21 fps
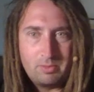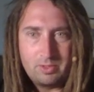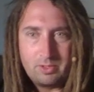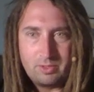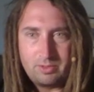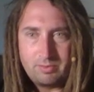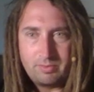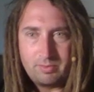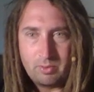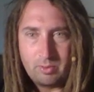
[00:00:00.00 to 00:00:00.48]
on
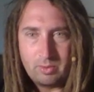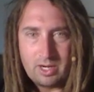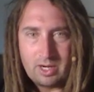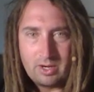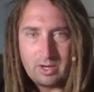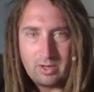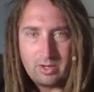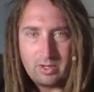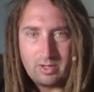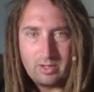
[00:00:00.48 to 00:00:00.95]
this 4
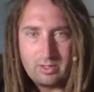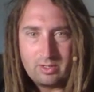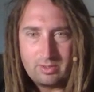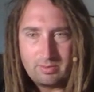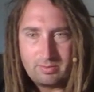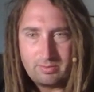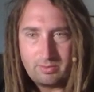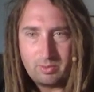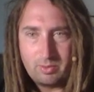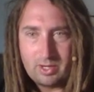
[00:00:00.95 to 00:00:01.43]

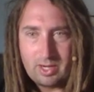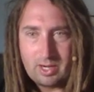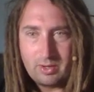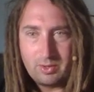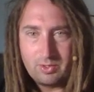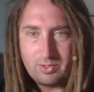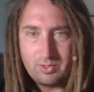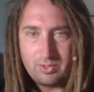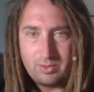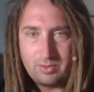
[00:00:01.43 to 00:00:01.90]

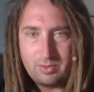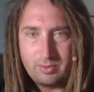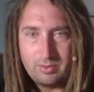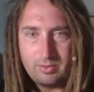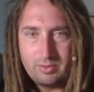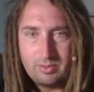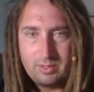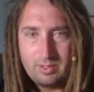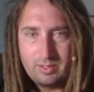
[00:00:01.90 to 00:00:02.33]
hour too.